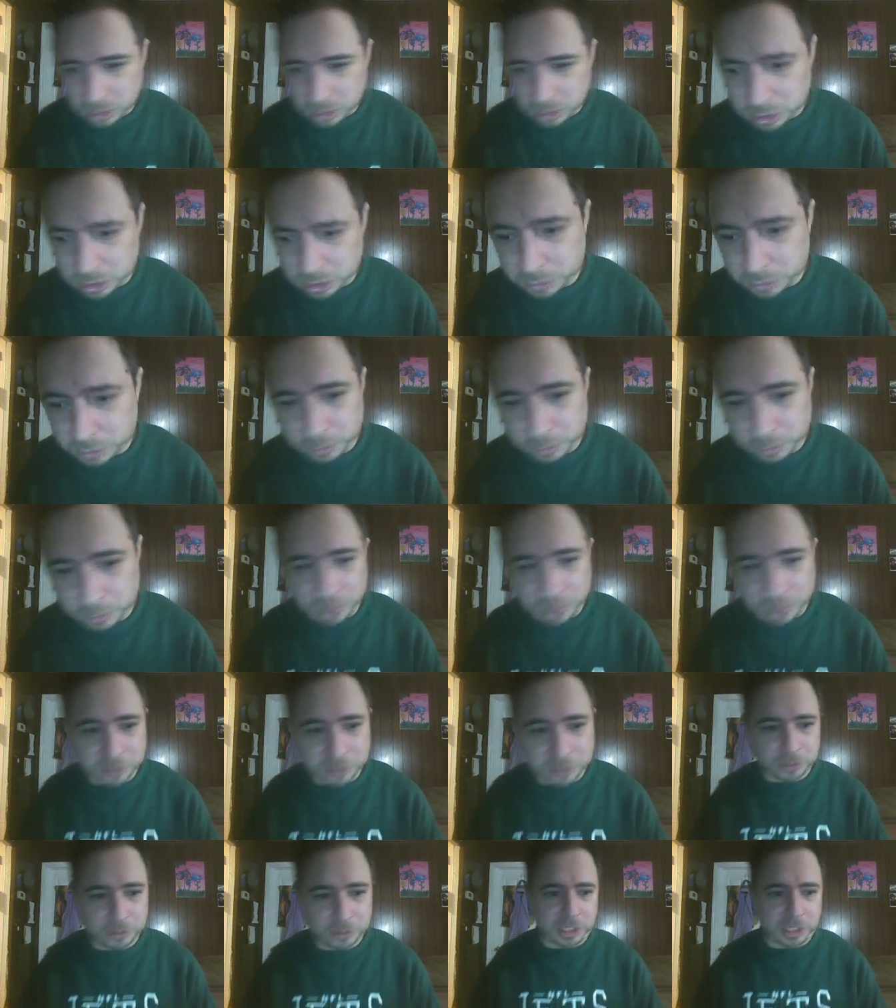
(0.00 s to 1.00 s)
uh, but while
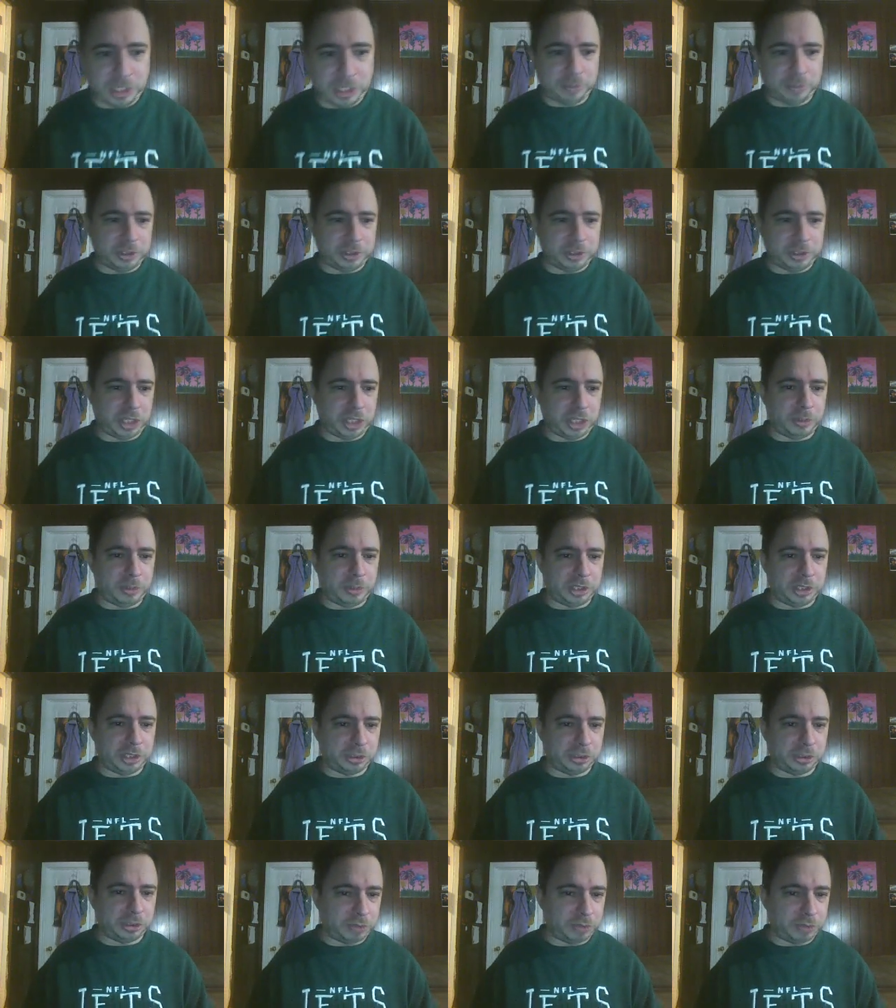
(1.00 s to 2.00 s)
this was happening, Shamrock
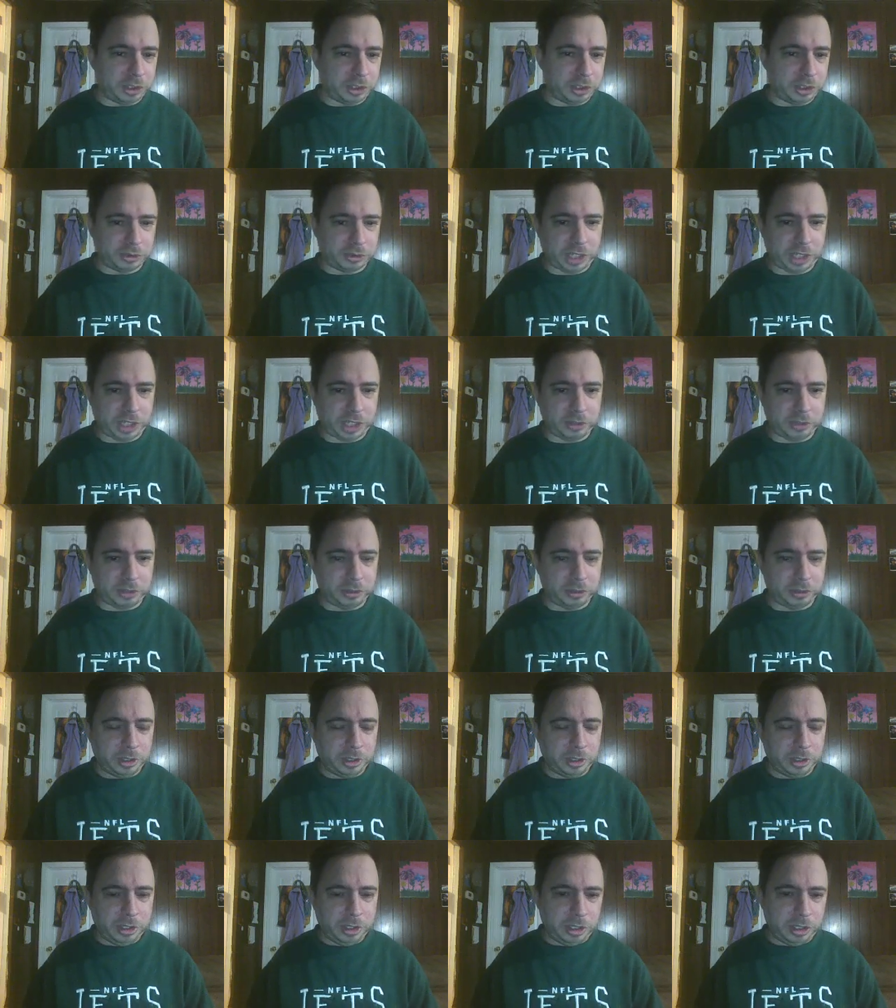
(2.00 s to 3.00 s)
gets the Rings of Saturn,